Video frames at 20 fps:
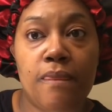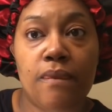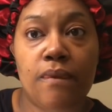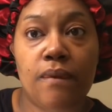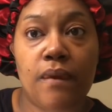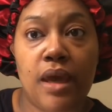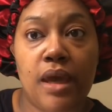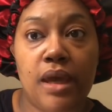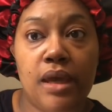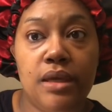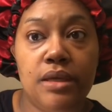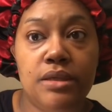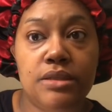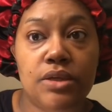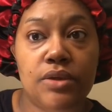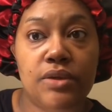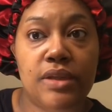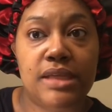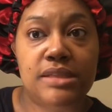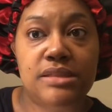okay
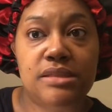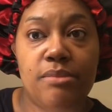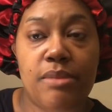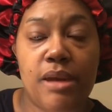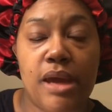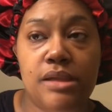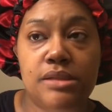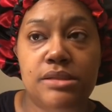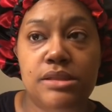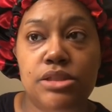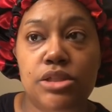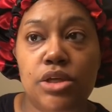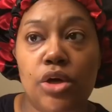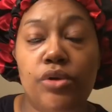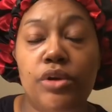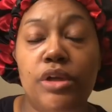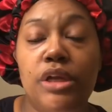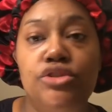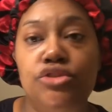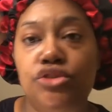so that's the balancing
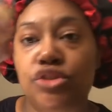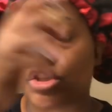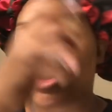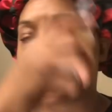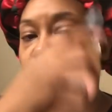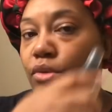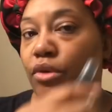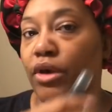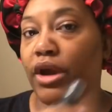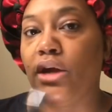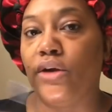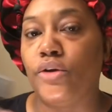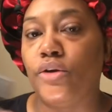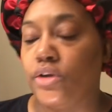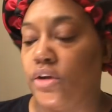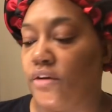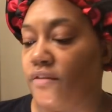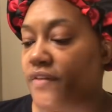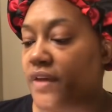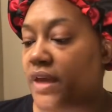toner that you just spray
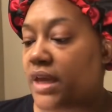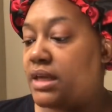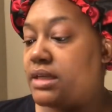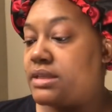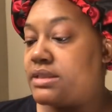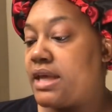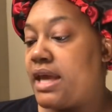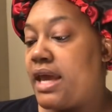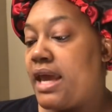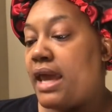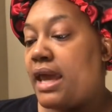on your face